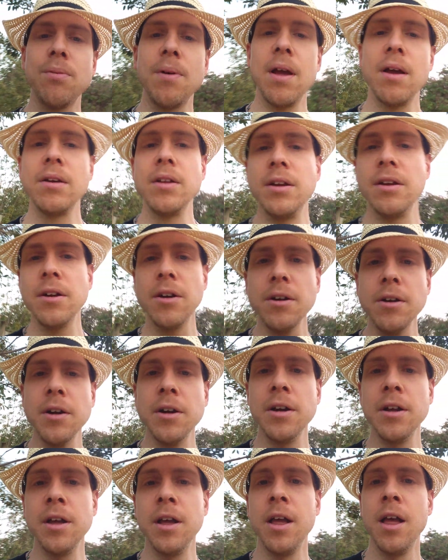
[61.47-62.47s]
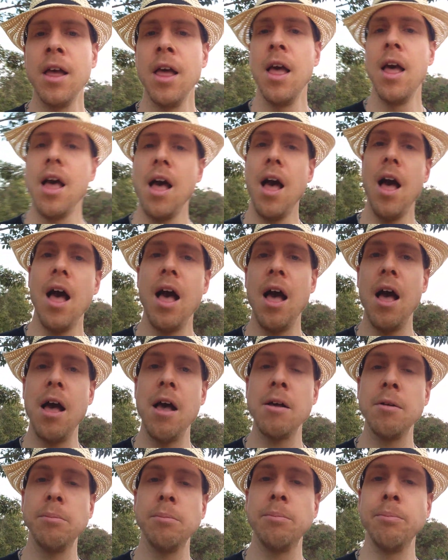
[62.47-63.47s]
around here,
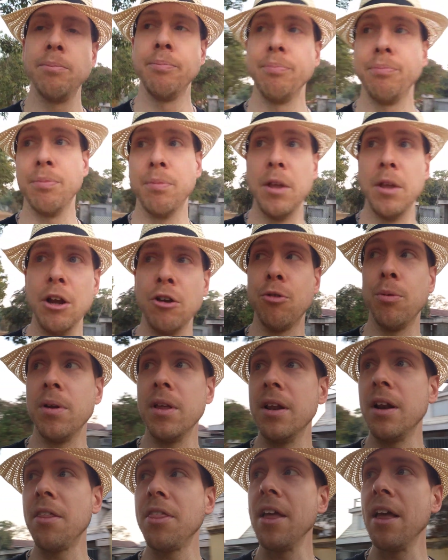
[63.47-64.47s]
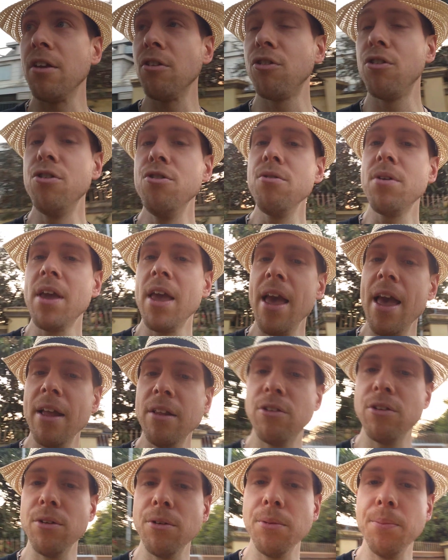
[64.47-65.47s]
there's really nothing else you
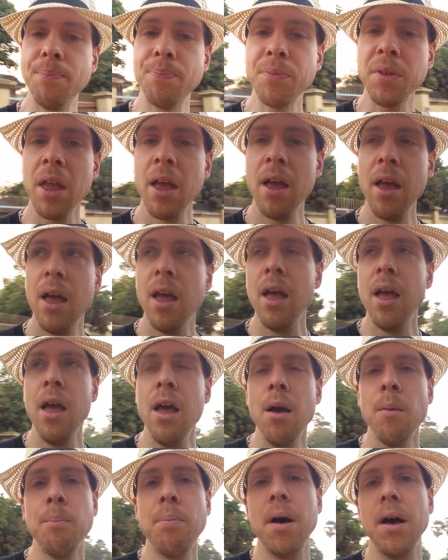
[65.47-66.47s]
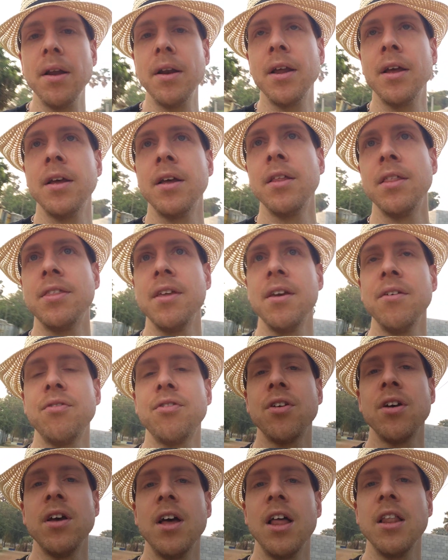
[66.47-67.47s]
can do. But they've
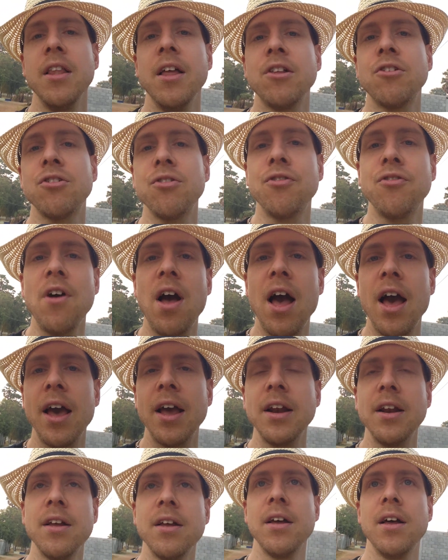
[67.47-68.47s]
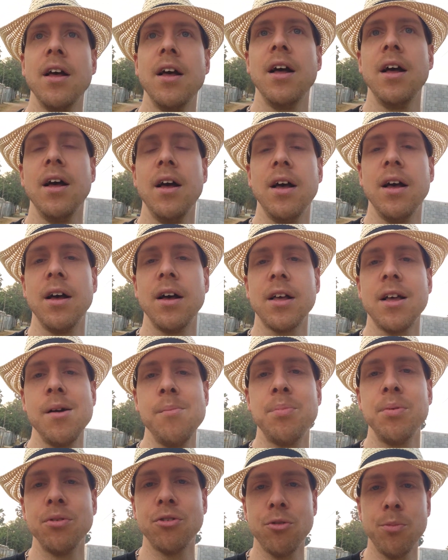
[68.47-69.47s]
electrified
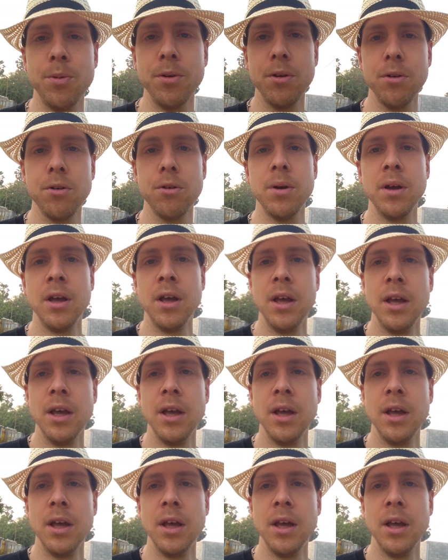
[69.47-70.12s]
Kampong Speu,